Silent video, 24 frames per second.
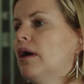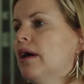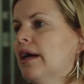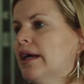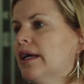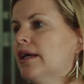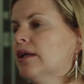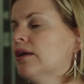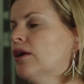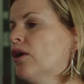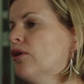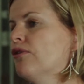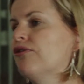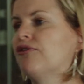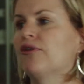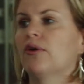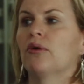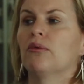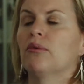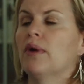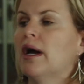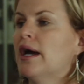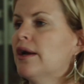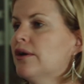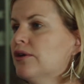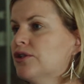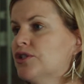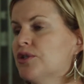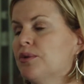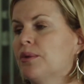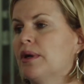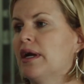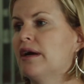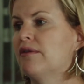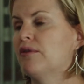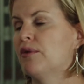I could go for a run or
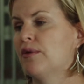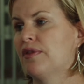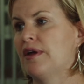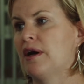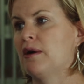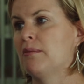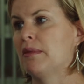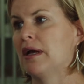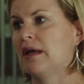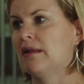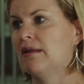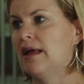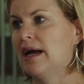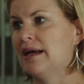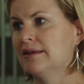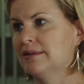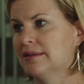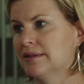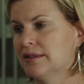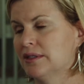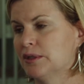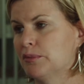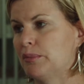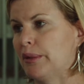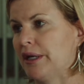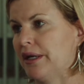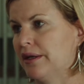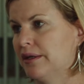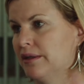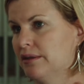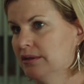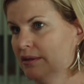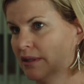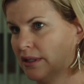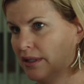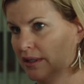do whatever without my glasses,
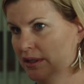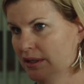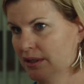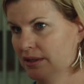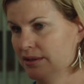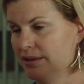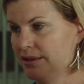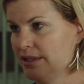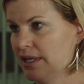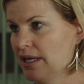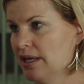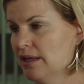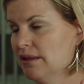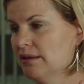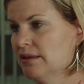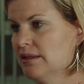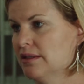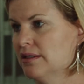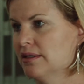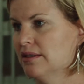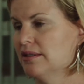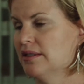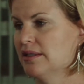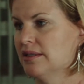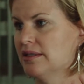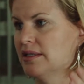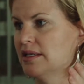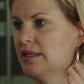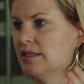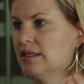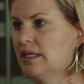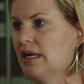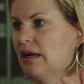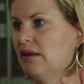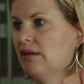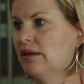but seeing the
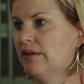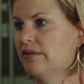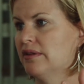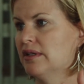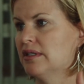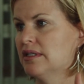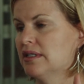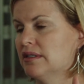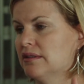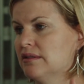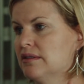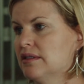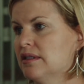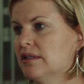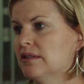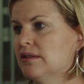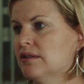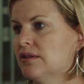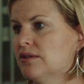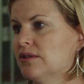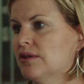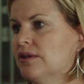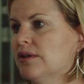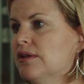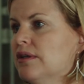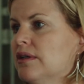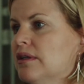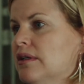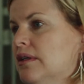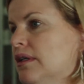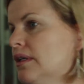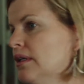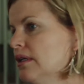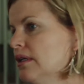detail and the distance, and